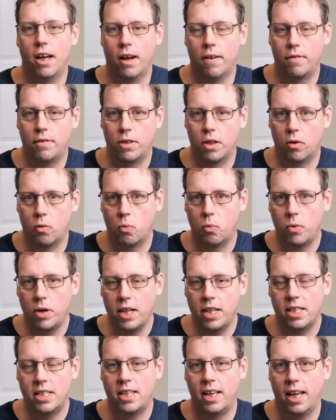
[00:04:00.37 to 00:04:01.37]
of the
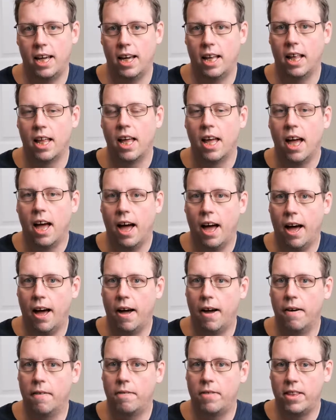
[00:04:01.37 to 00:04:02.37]
resale
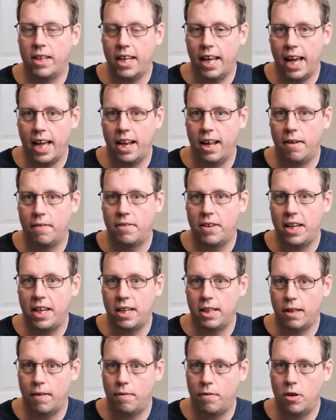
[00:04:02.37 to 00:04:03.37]
of the
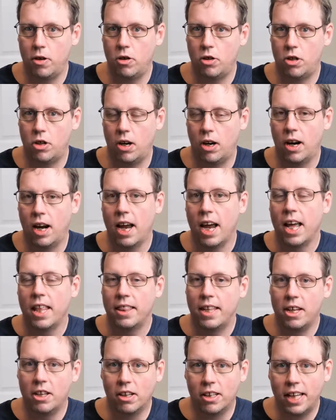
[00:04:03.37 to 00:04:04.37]
NFT in the future,
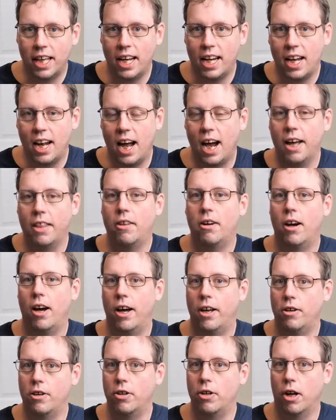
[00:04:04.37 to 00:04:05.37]
then you'll get another
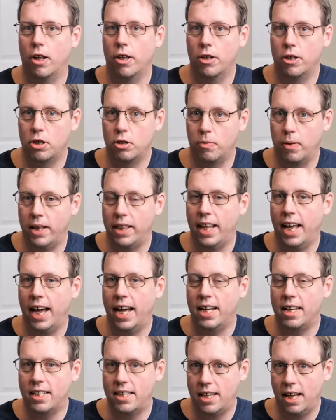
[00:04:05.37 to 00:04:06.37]
$100 when
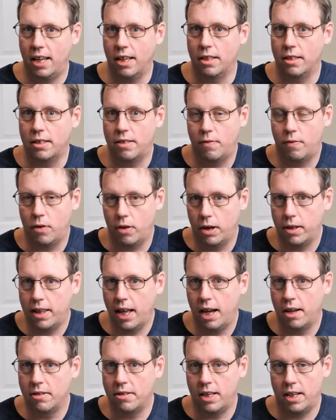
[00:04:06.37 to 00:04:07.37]
that sells for
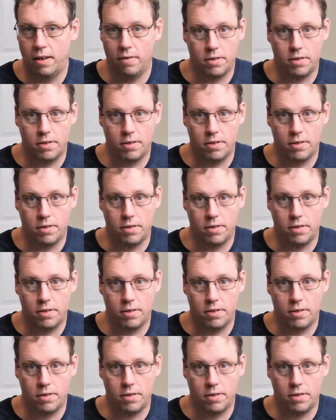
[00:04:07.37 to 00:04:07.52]
$1,000.